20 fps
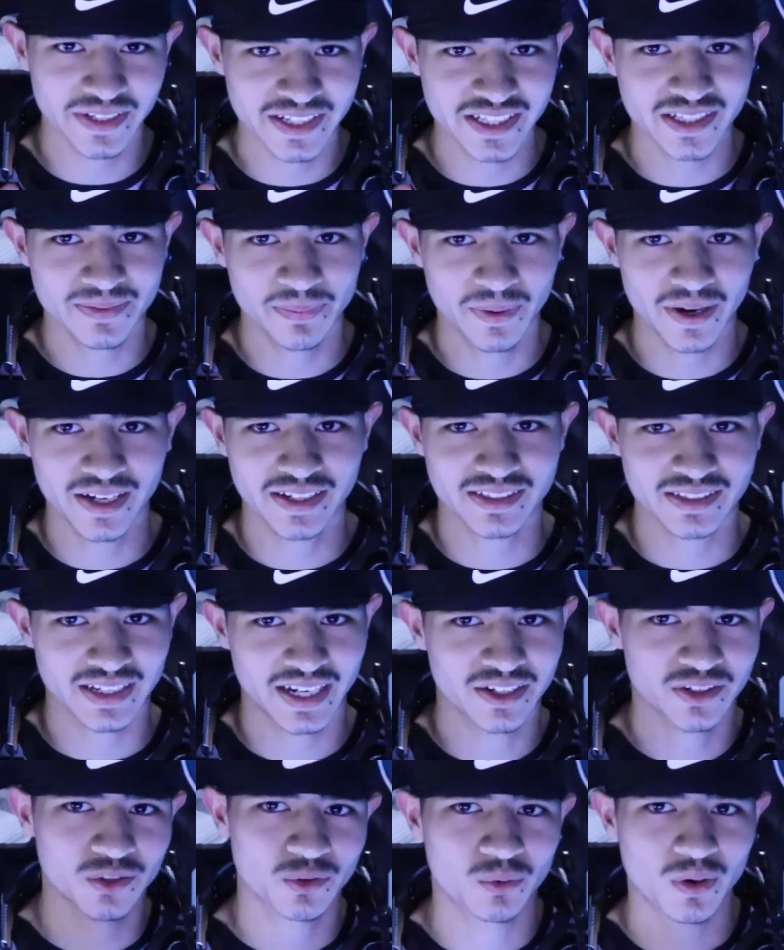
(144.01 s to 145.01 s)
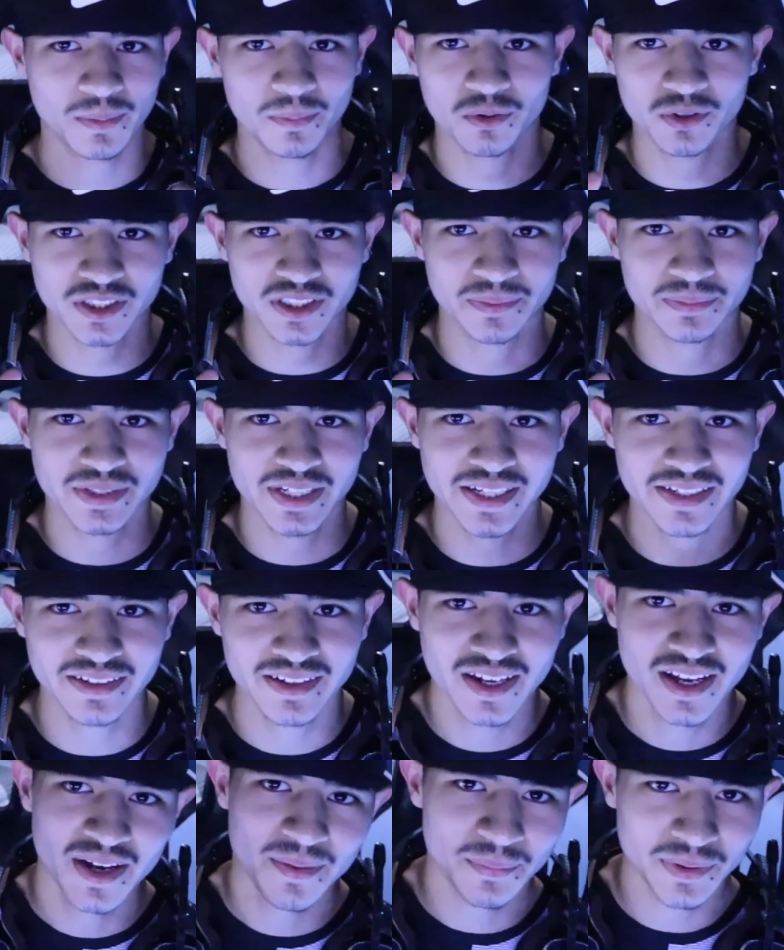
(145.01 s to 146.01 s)
place spot. I don't know why I'm holding up 10,
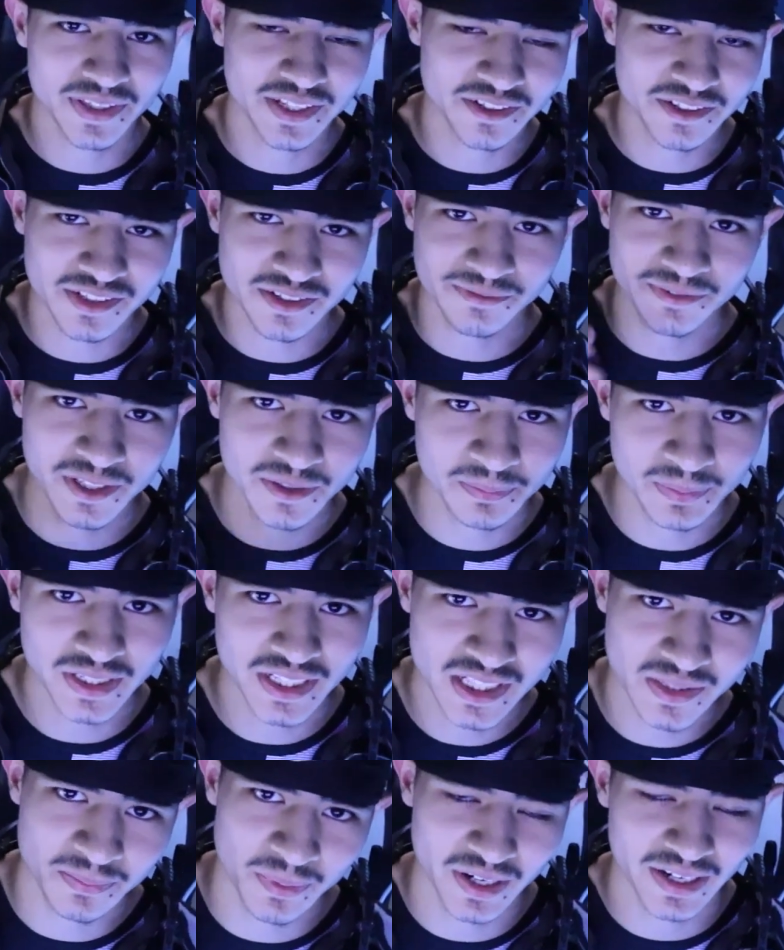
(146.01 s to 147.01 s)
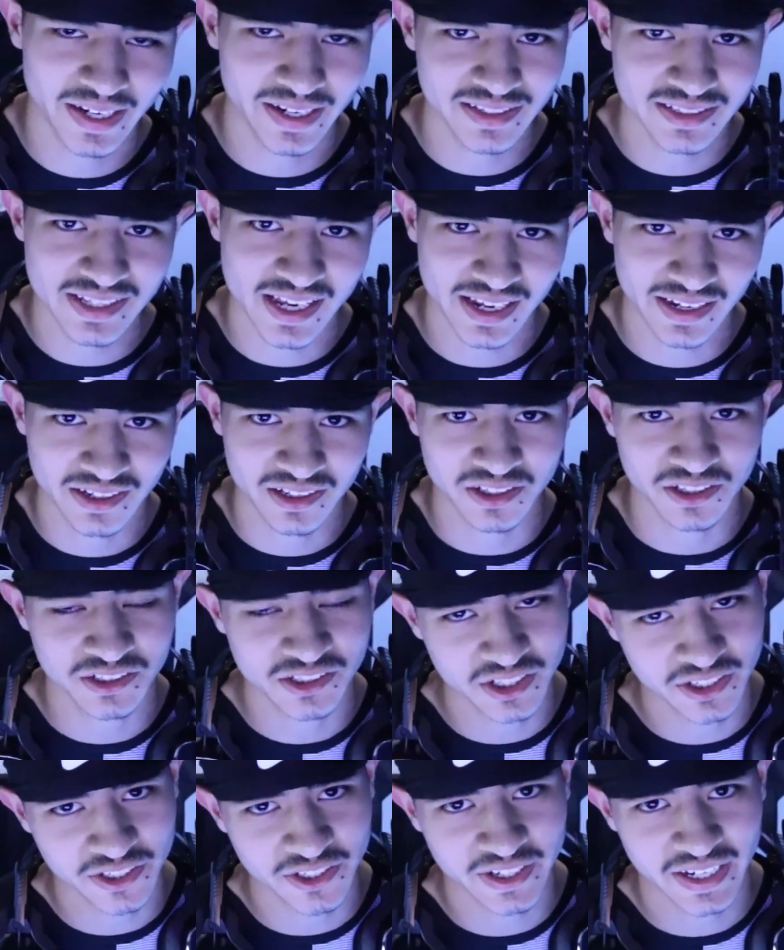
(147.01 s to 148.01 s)
but there is a 5th place spot, and San
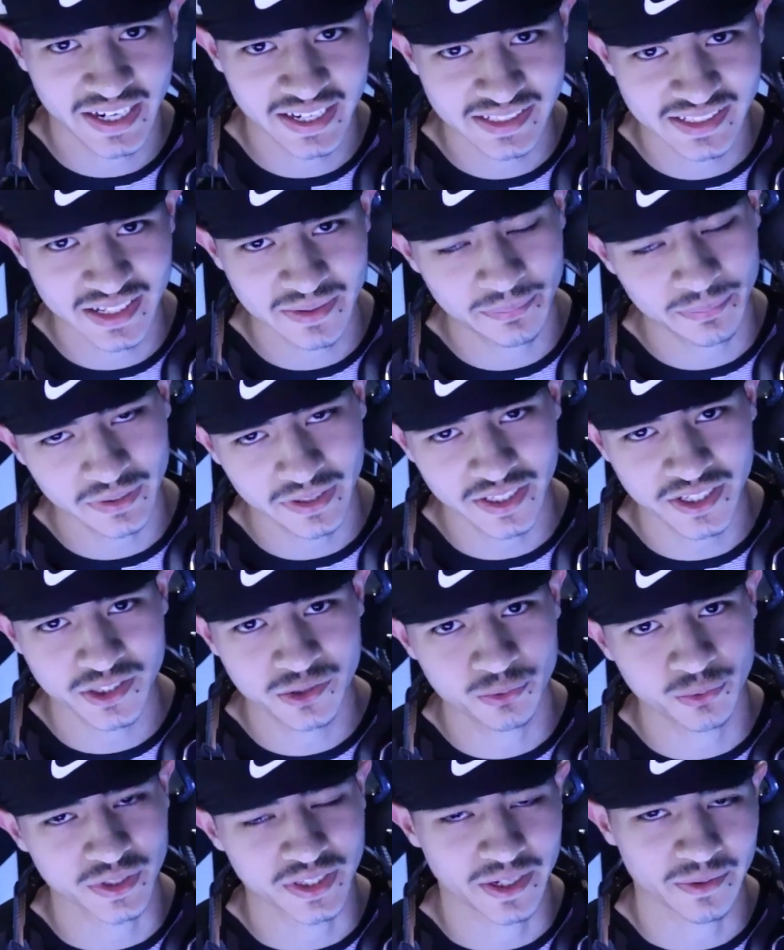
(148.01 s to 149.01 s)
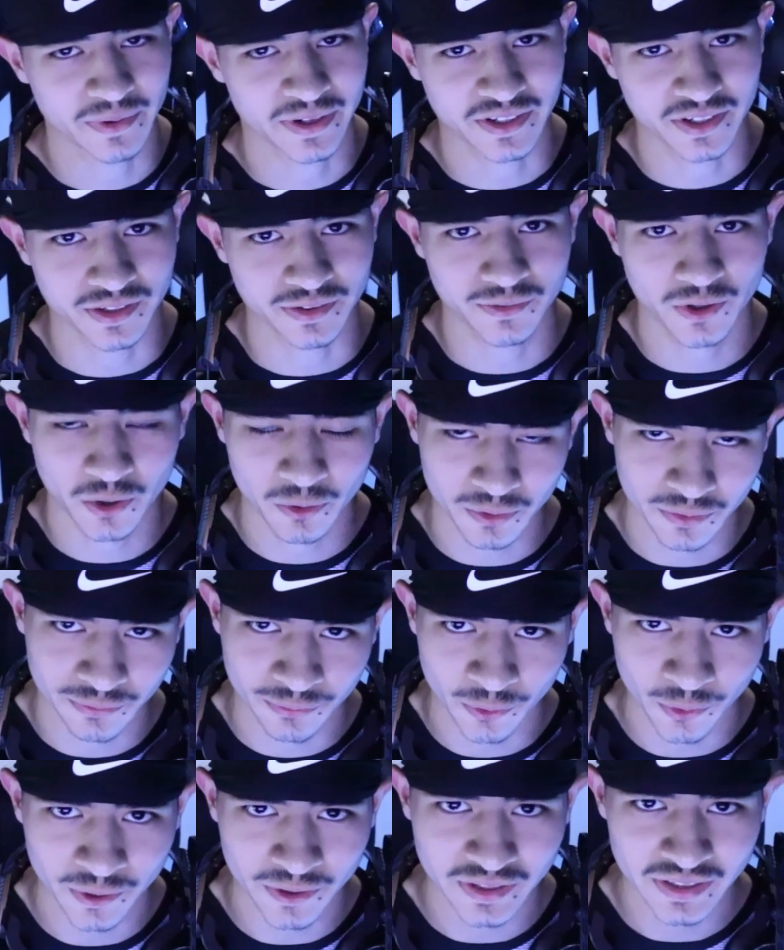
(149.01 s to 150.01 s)
Elizario has that place with a record of
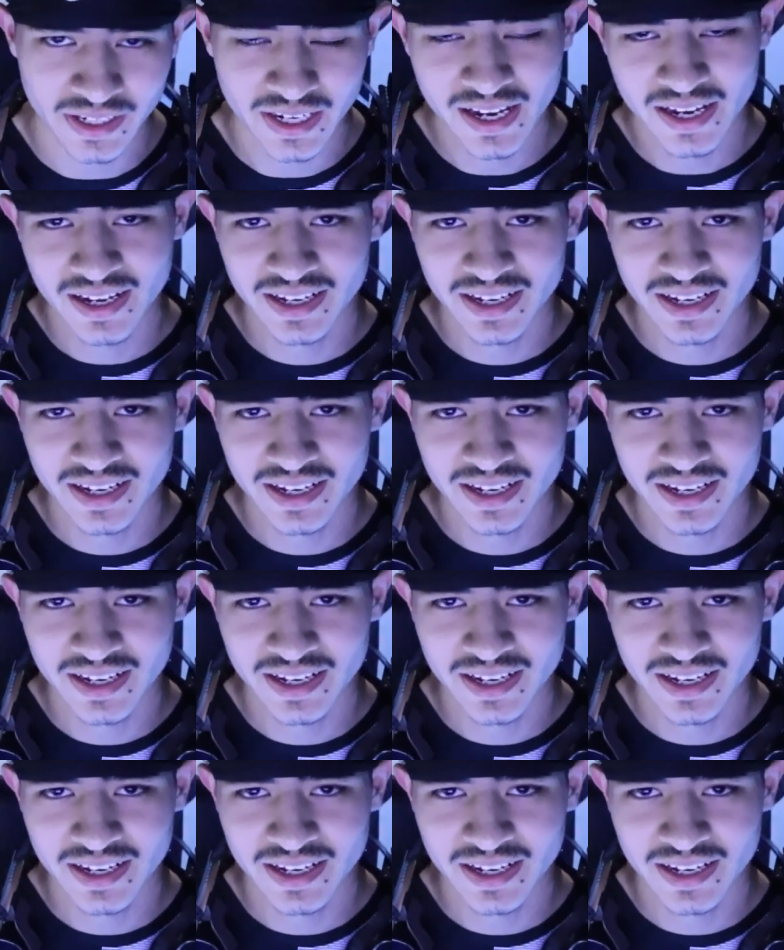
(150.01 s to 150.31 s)
0-4.